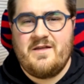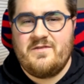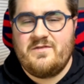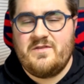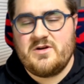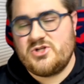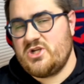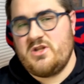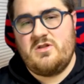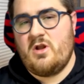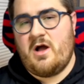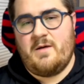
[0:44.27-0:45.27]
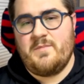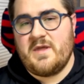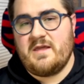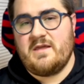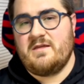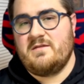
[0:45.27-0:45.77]
There should not
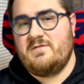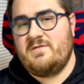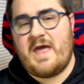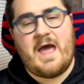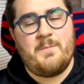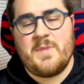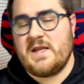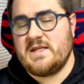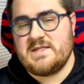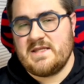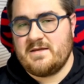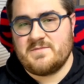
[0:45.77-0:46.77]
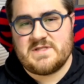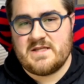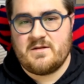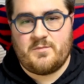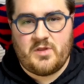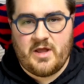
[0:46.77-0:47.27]
be that many teams in
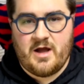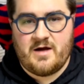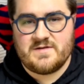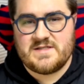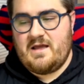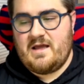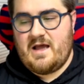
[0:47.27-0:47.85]
the playoffs.